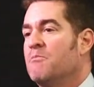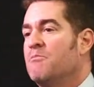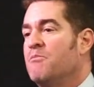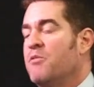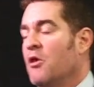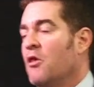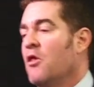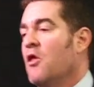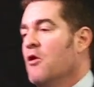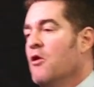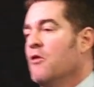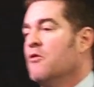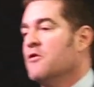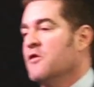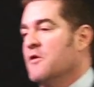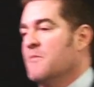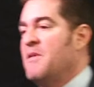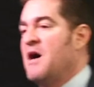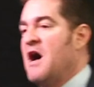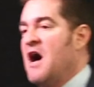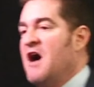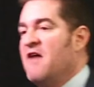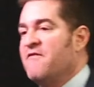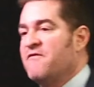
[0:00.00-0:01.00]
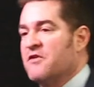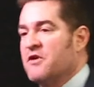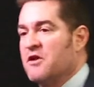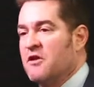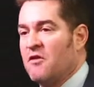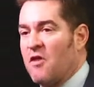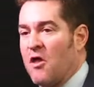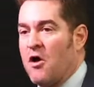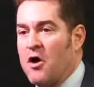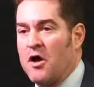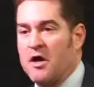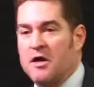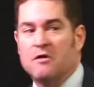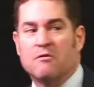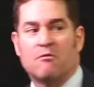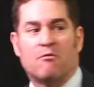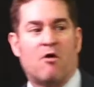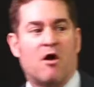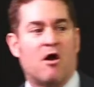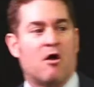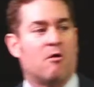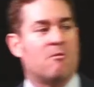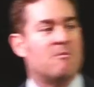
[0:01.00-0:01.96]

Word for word: below the poverty line while